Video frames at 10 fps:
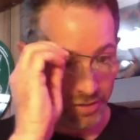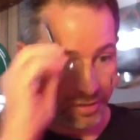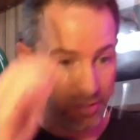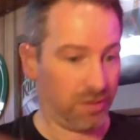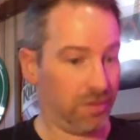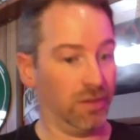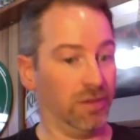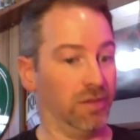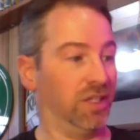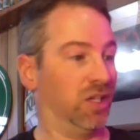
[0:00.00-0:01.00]
I'm
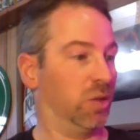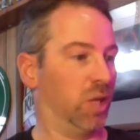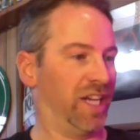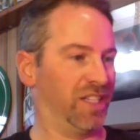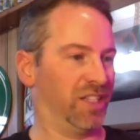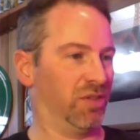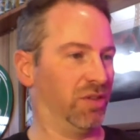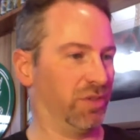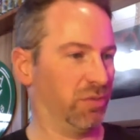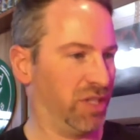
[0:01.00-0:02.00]
going to take the glasses
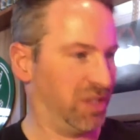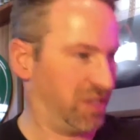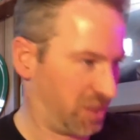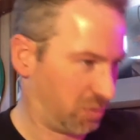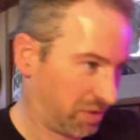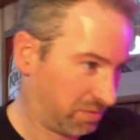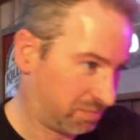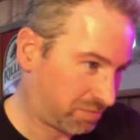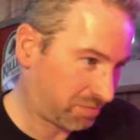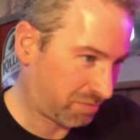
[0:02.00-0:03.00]
off to read this one.
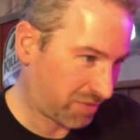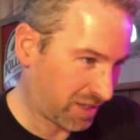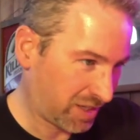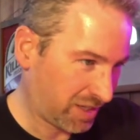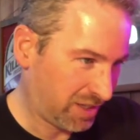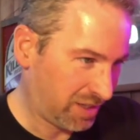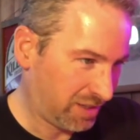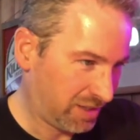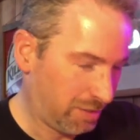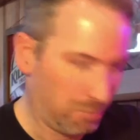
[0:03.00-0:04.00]

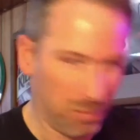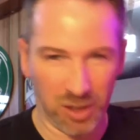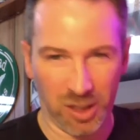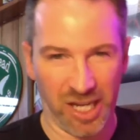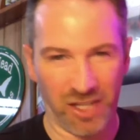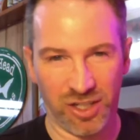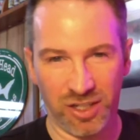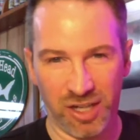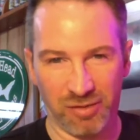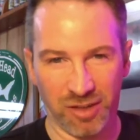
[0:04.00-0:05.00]
Middle age,
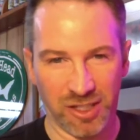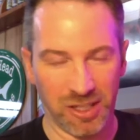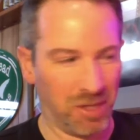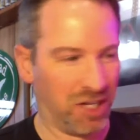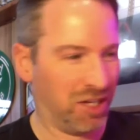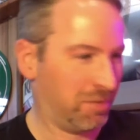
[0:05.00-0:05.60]
not for the timid.